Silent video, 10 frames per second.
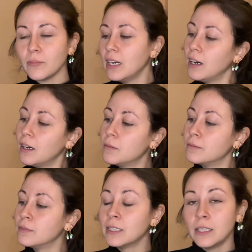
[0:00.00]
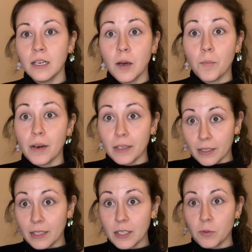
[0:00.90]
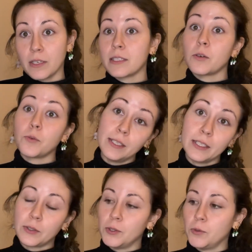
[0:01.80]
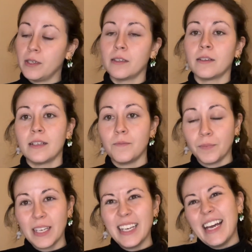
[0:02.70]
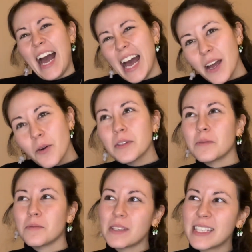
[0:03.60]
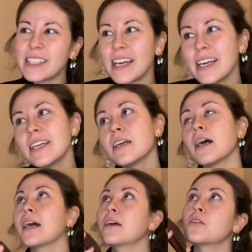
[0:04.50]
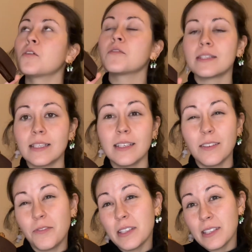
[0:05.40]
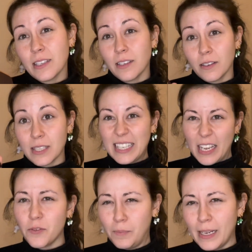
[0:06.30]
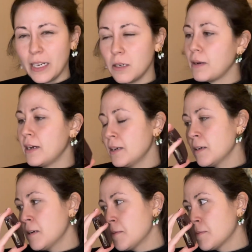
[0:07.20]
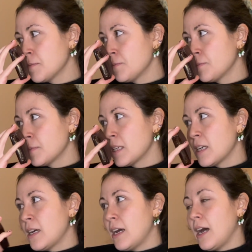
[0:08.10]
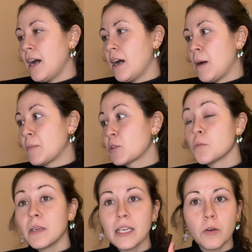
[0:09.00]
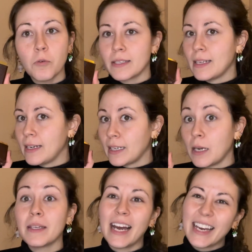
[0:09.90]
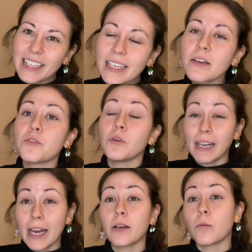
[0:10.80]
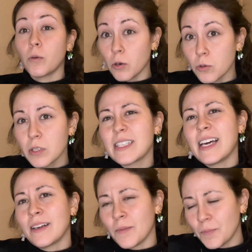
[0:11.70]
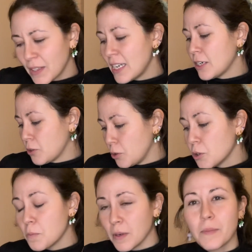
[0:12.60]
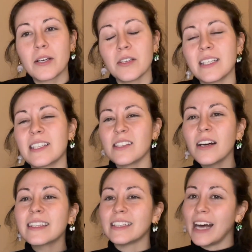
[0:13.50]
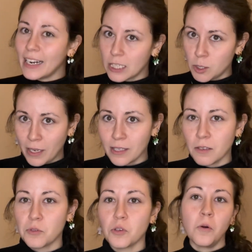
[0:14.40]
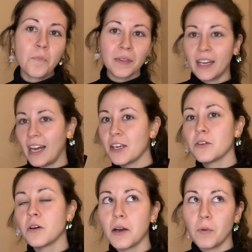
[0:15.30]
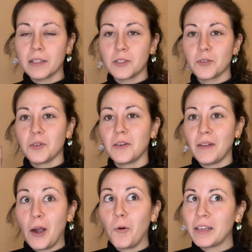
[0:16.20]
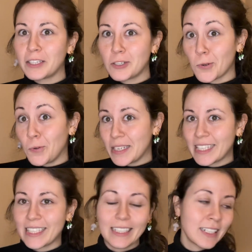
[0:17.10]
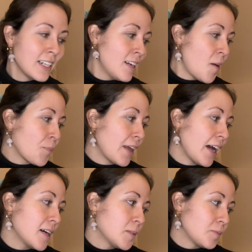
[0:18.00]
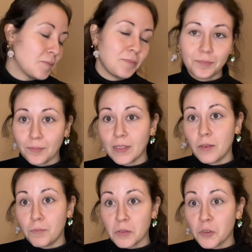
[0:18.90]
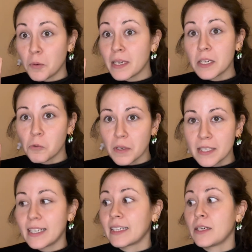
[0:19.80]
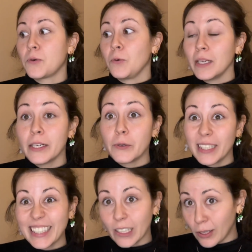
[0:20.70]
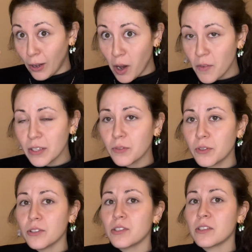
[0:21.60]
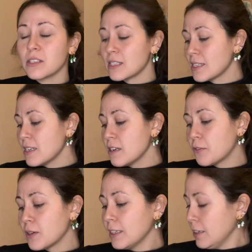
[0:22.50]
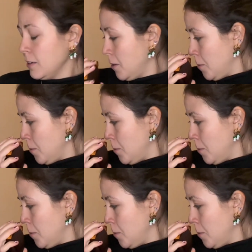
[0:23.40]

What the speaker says: but this one is a really good one. I would say, I don't know if it's a safe blind buy. To me, it was like, I mean, I think if you like rose, then it could be, because it's not that expensive. So, you know, I wanted to risk it. But for me, it was like a really, really love at first sniff, really.